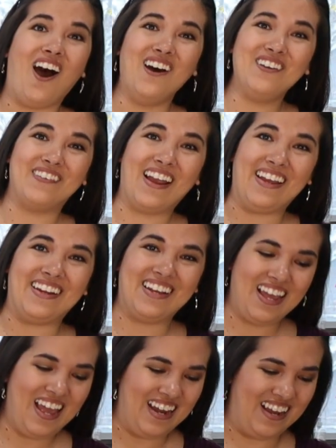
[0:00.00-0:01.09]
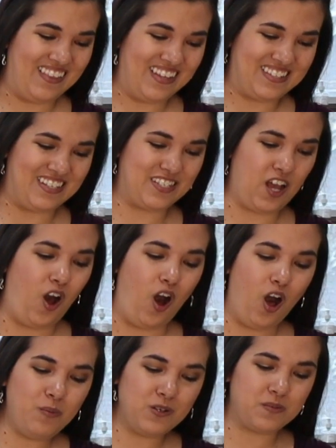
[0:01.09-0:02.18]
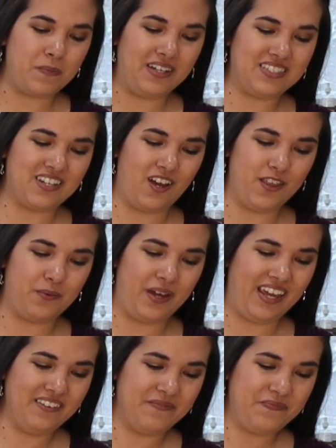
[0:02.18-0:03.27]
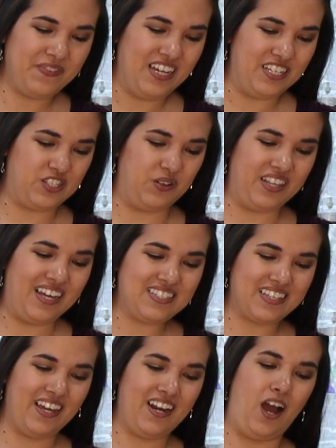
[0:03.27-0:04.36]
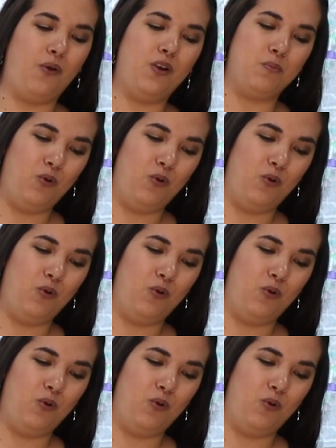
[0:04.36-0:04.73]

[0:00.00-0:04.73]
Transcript: Alright, now this is almost melted all the way, so let's get our